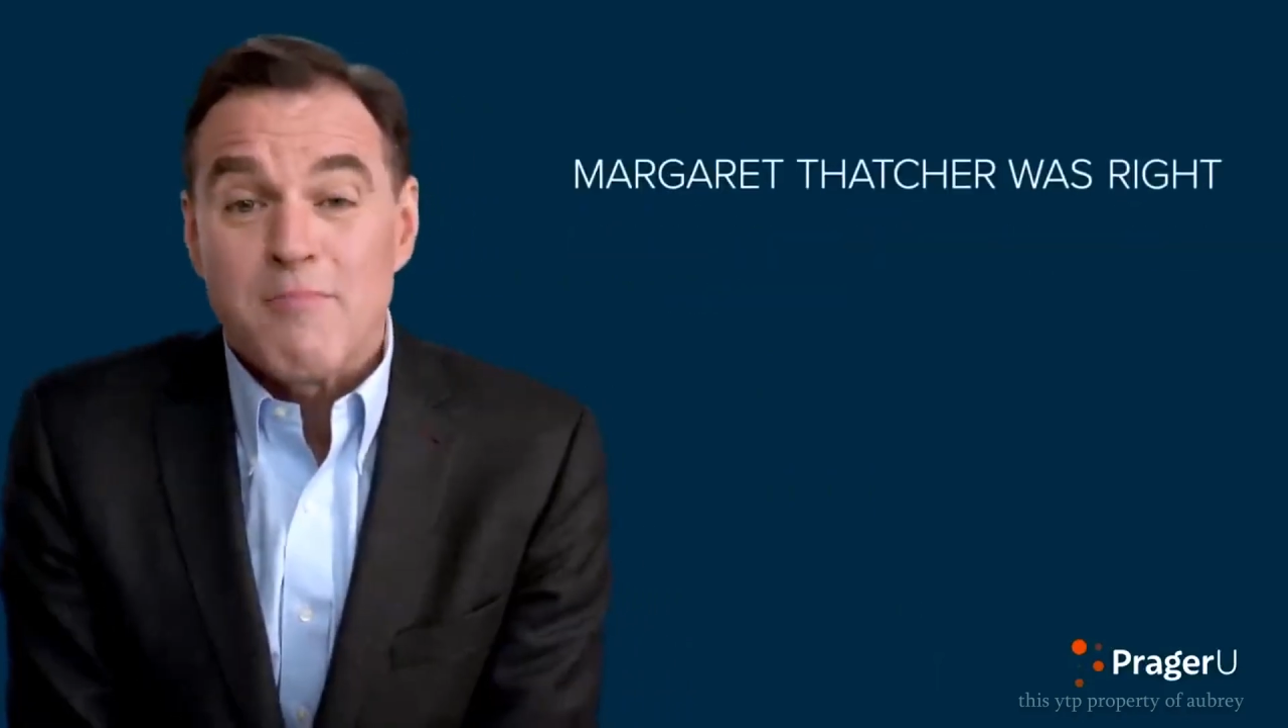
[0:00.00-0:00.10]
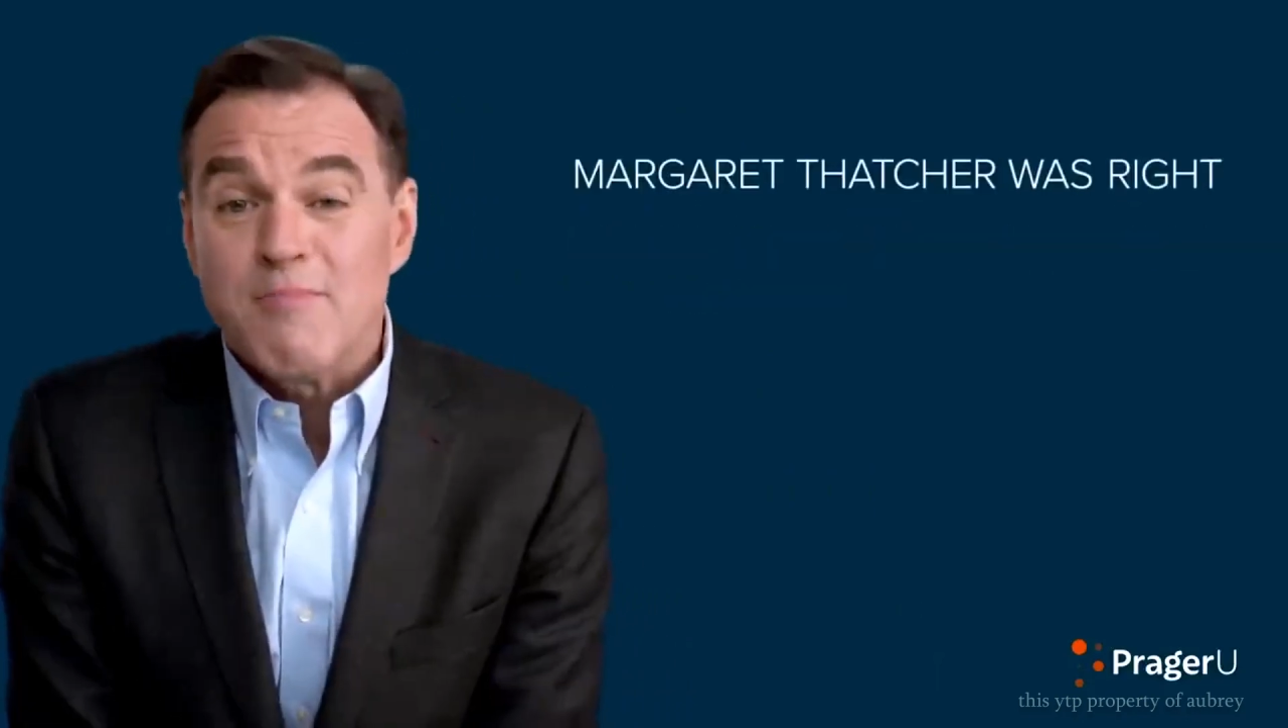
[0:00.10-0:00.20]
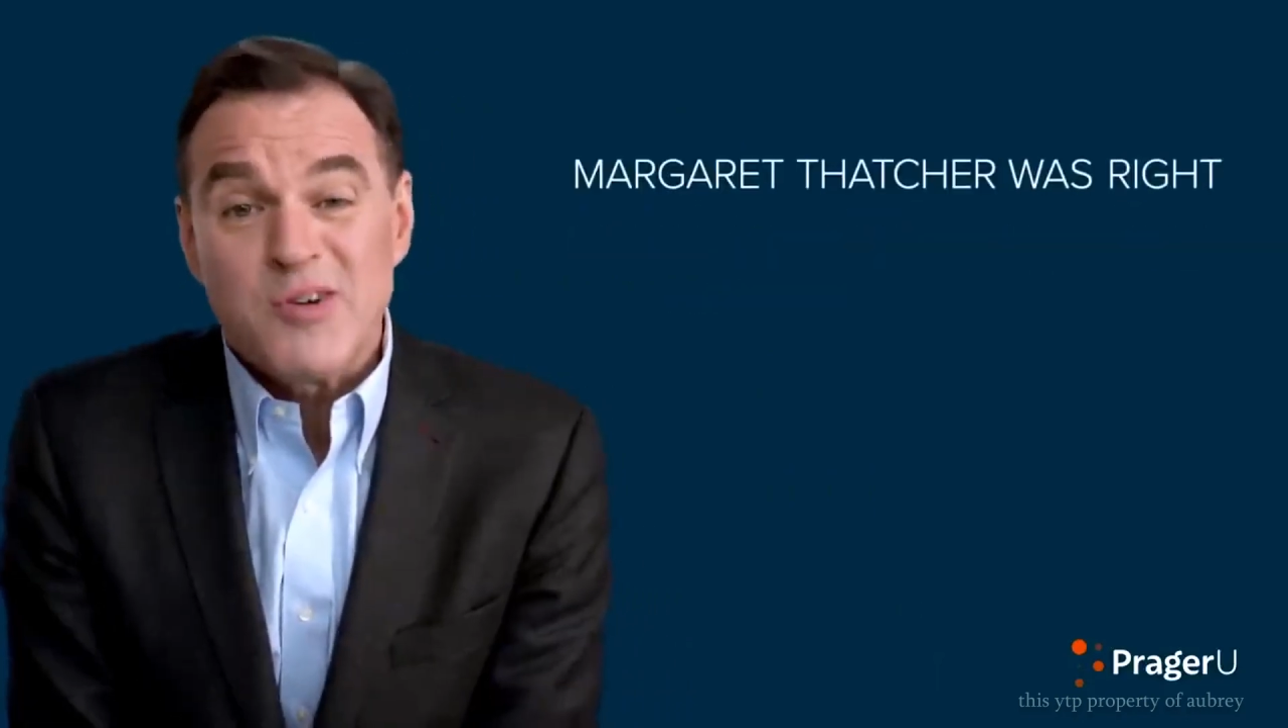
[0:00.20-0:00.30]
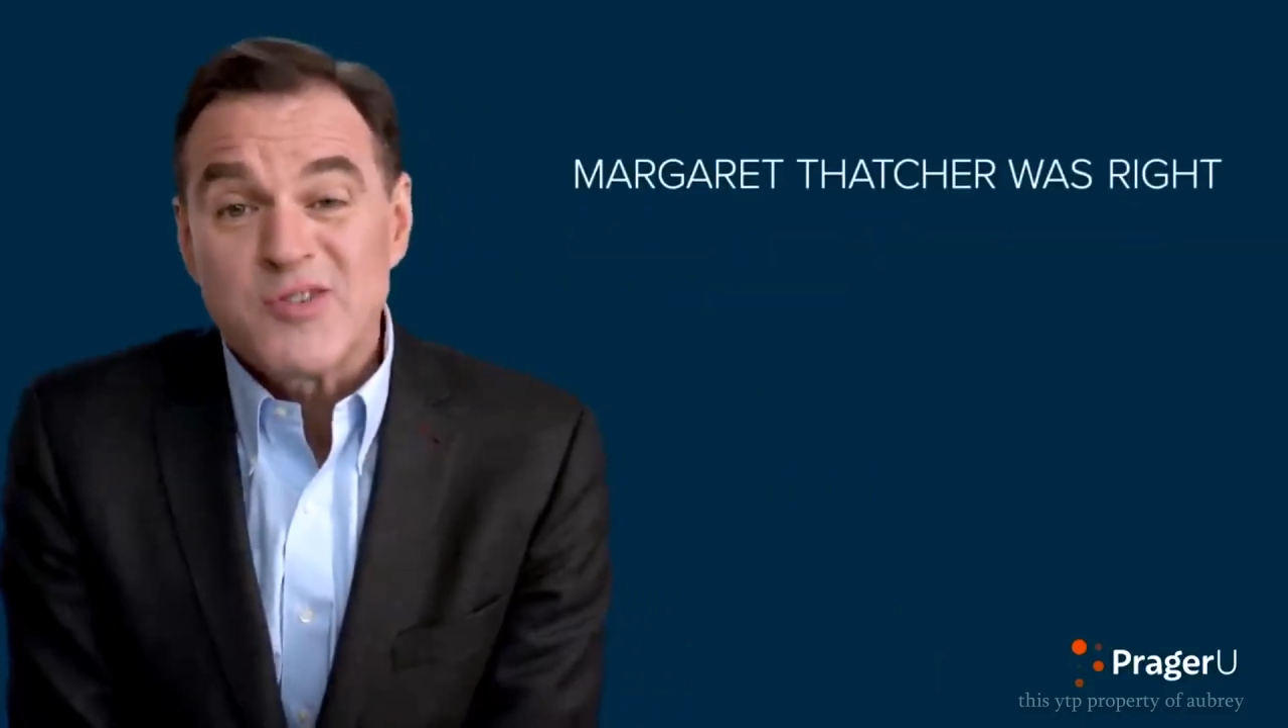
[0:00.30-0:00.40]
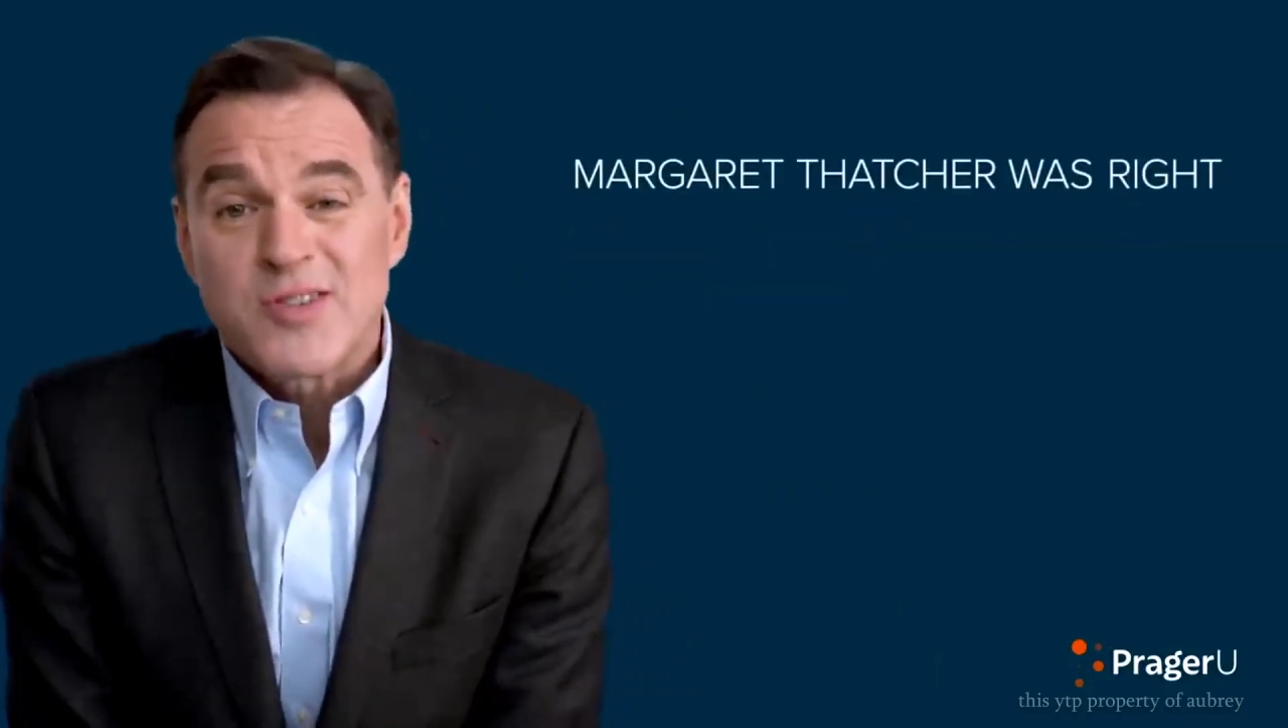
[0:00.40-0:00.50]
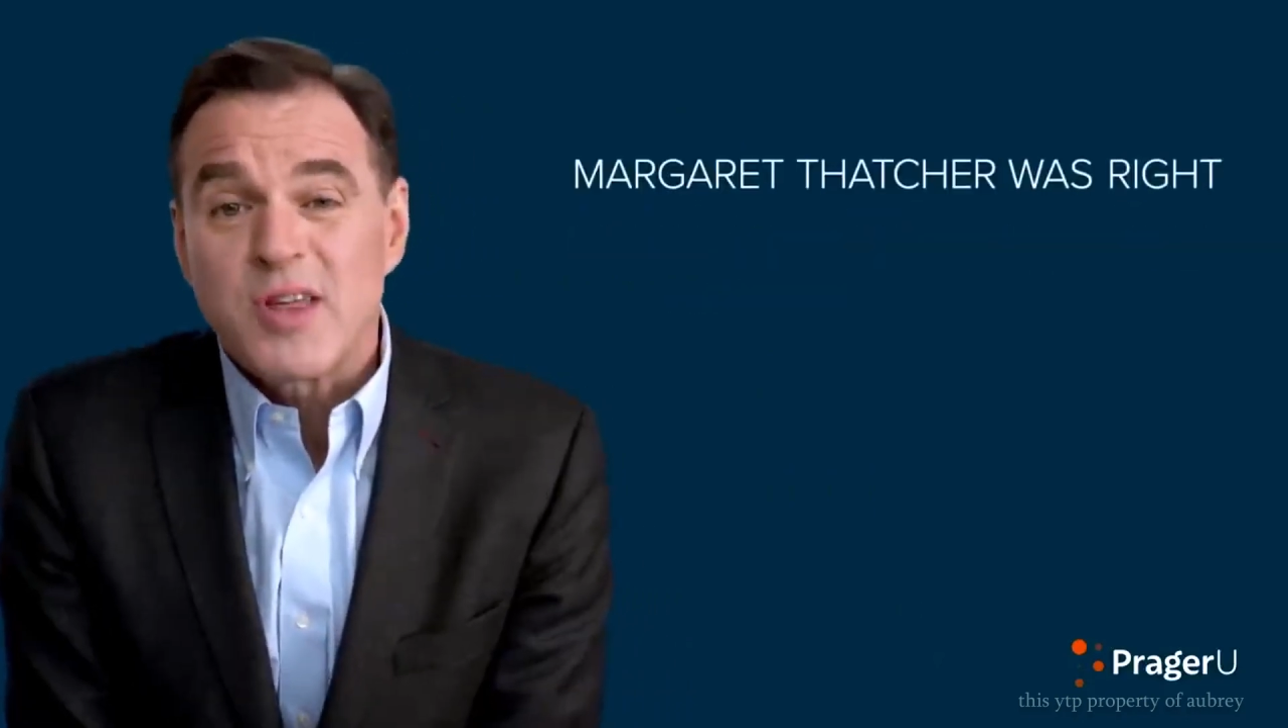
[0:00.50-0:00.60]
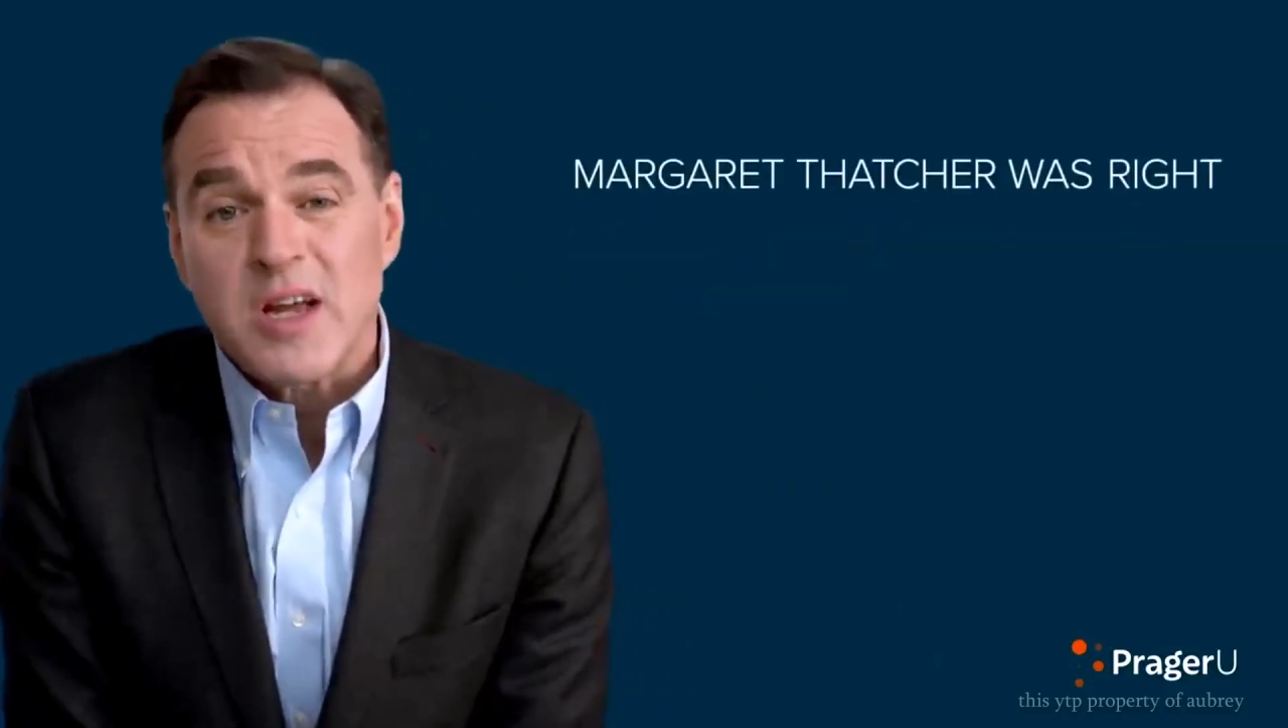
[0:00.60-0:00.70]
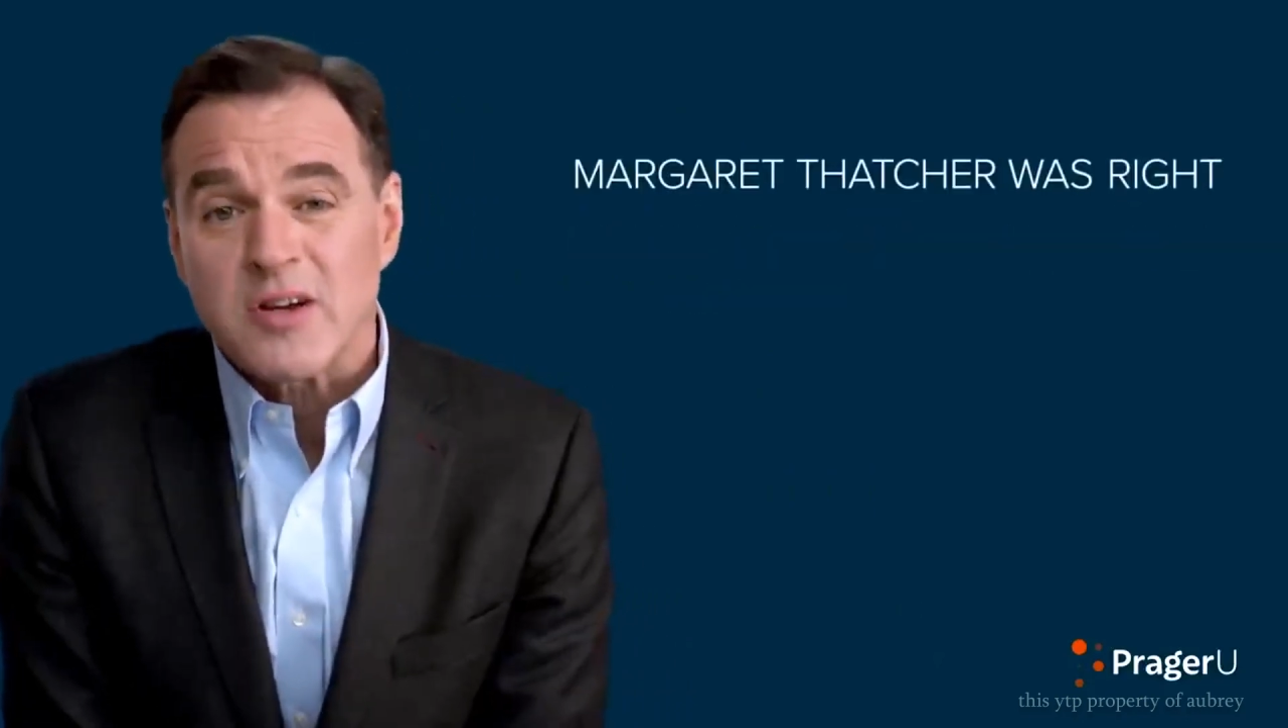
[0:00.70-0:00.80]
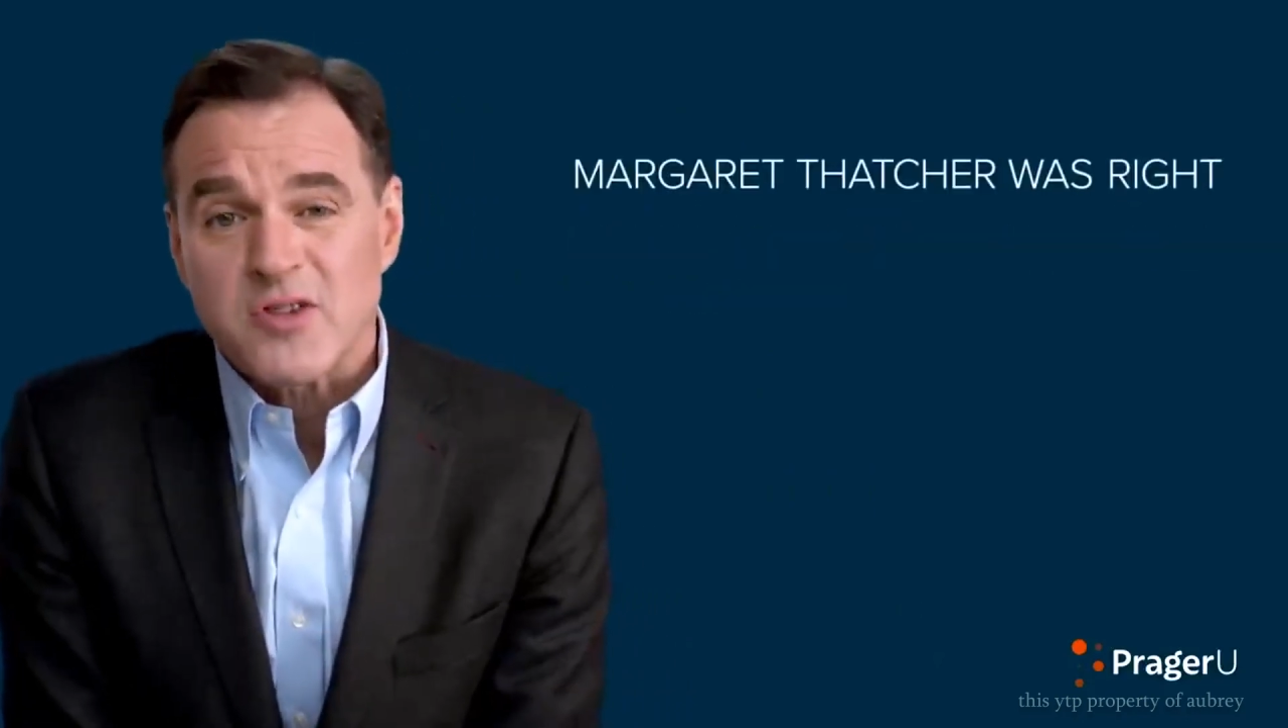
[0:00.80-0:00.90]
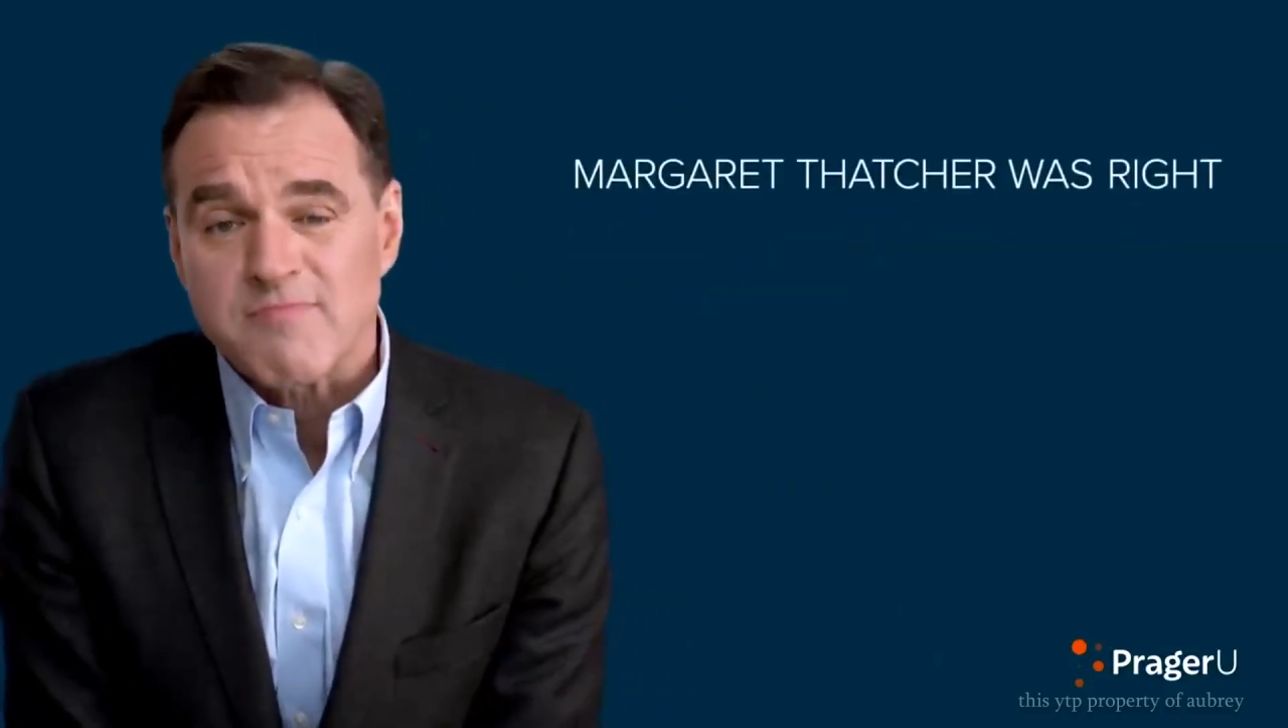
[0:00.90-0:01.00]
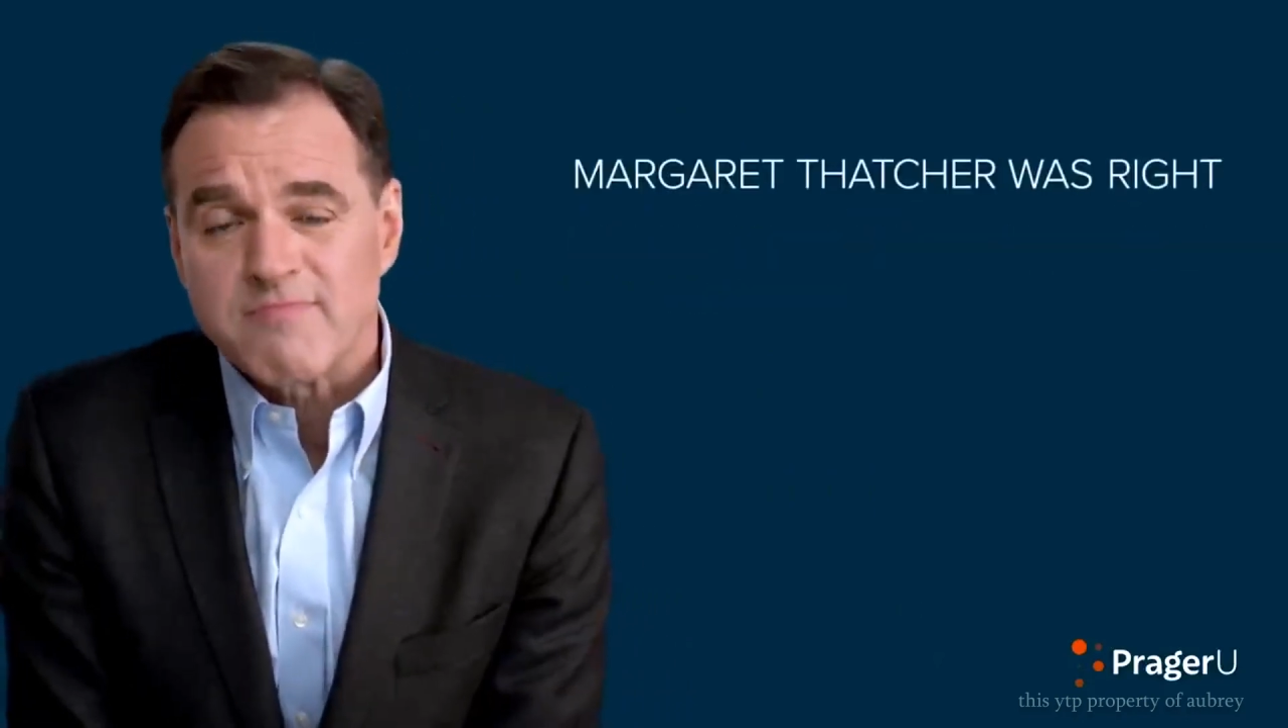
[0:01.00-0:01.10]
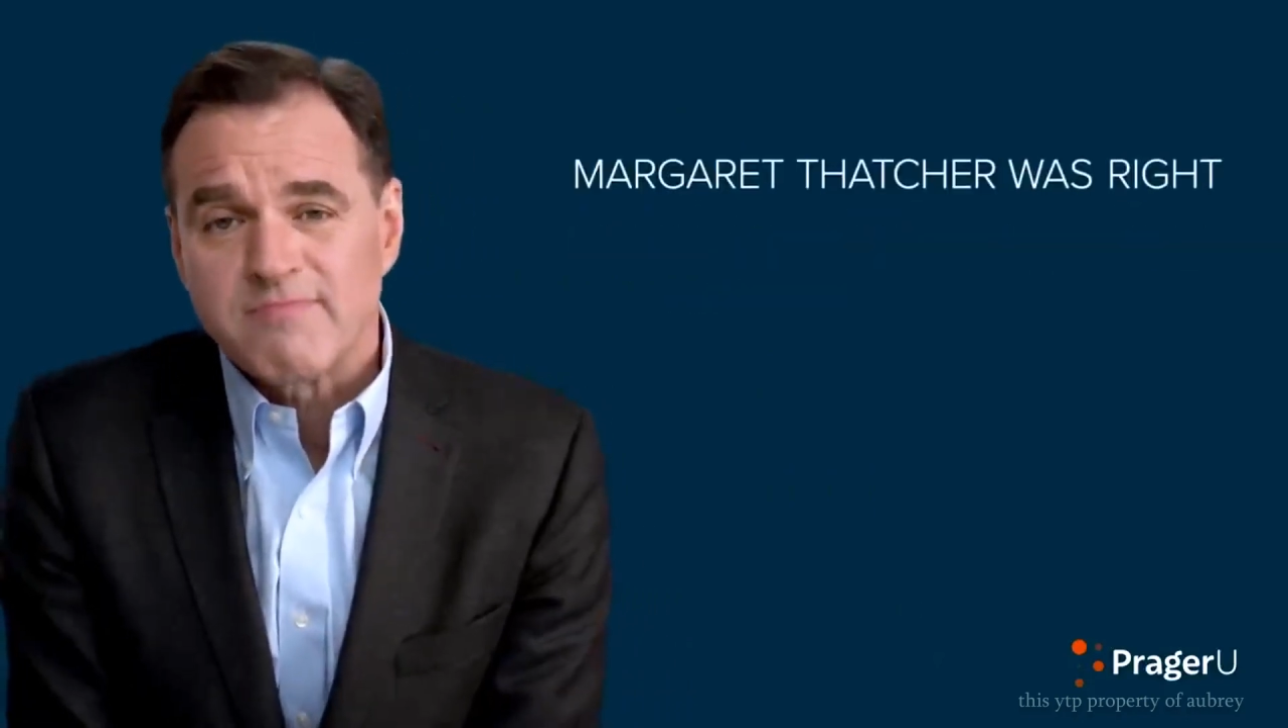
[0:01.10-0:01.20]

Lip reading: most things.